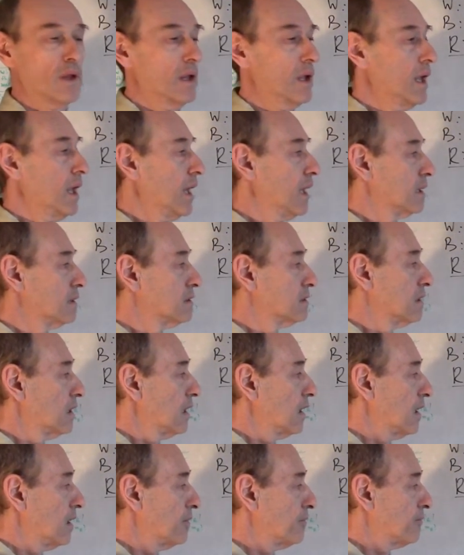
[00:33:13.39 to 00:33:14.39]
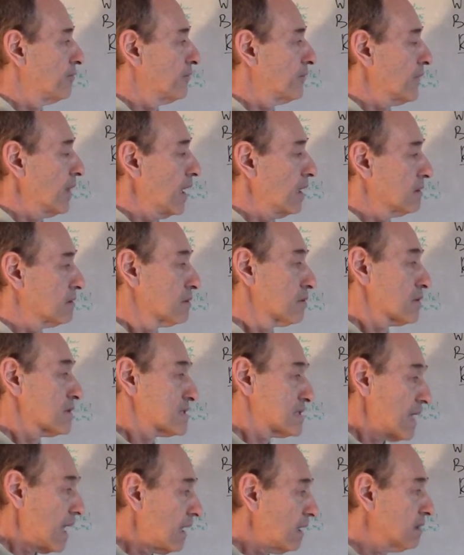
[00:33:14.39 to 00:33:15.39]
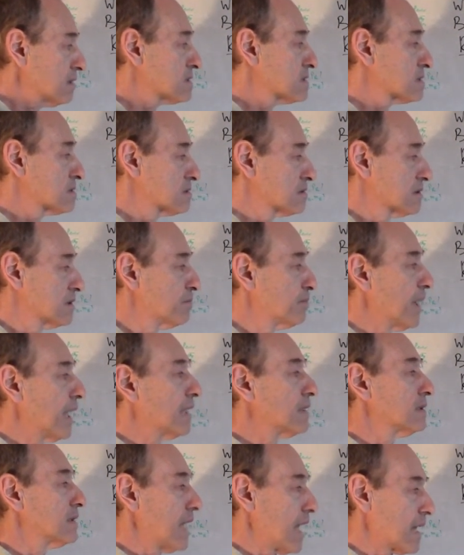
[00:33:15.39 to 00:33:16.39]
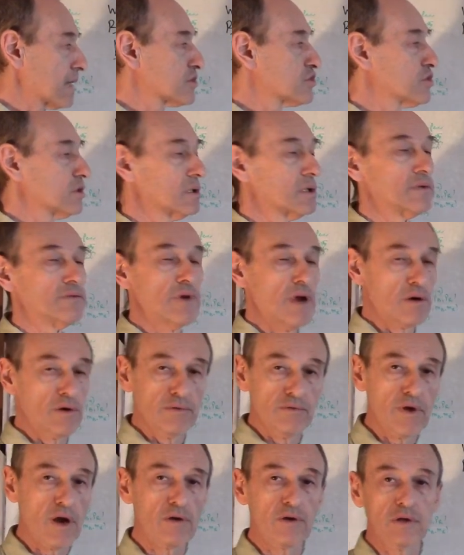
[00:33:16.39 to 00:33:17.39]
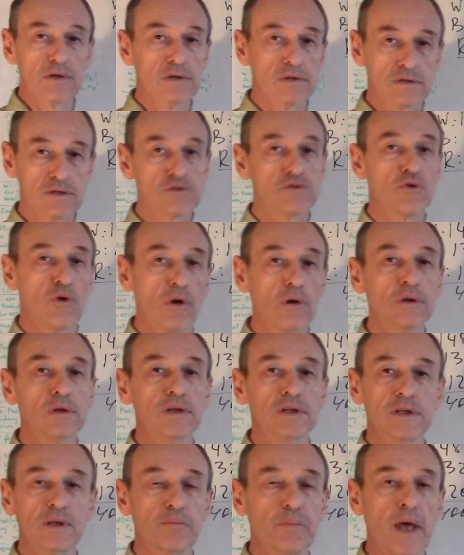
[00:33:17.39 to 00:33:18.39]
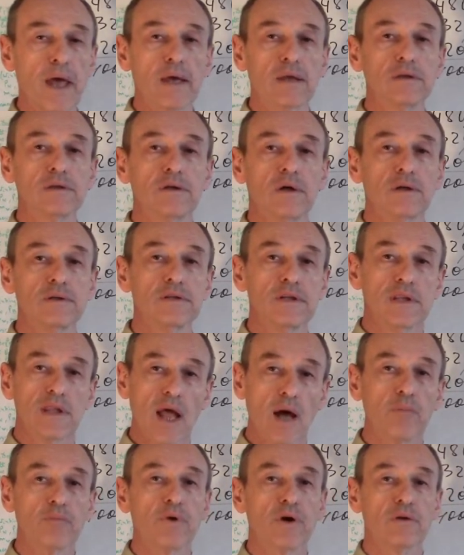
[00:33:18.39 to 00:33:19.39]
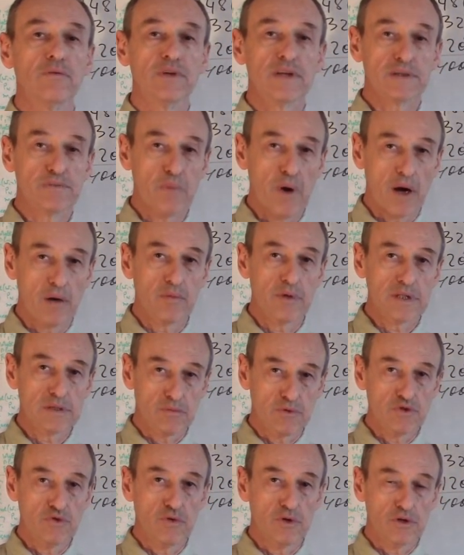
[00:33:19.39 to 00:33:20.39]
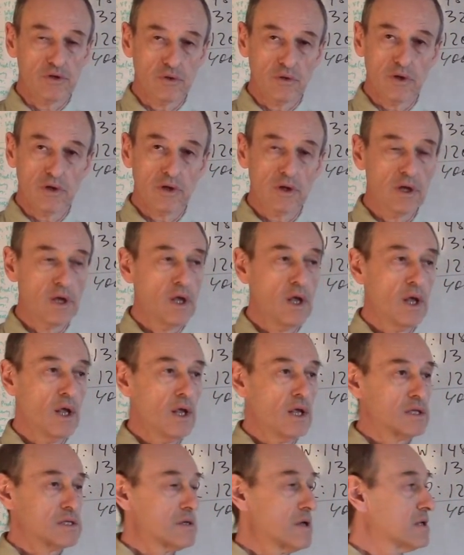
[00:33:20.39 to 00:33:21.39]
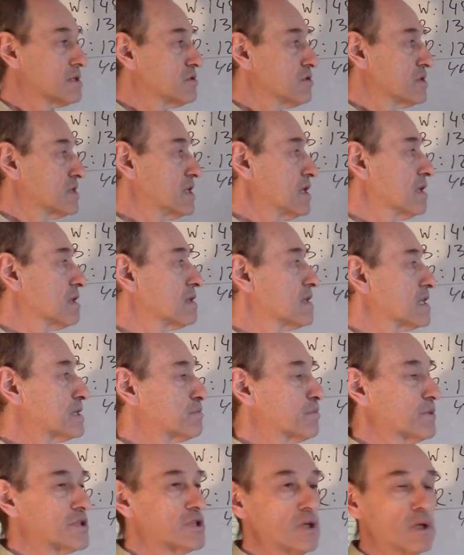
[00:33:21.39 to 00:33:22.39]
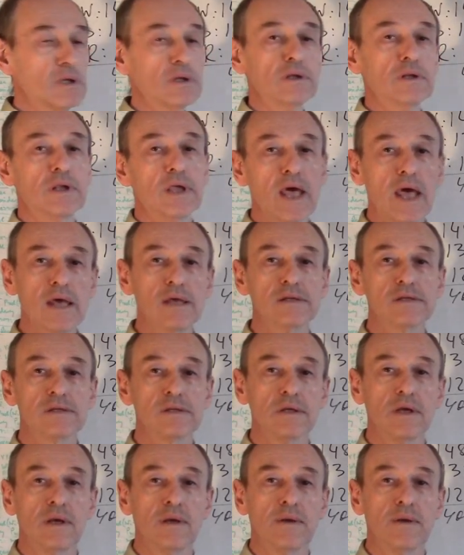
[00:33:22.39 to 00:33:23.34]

And, um, and the results depend actually very, very strongly depend on the number of experiments which we are doing. So as you see in this particular case,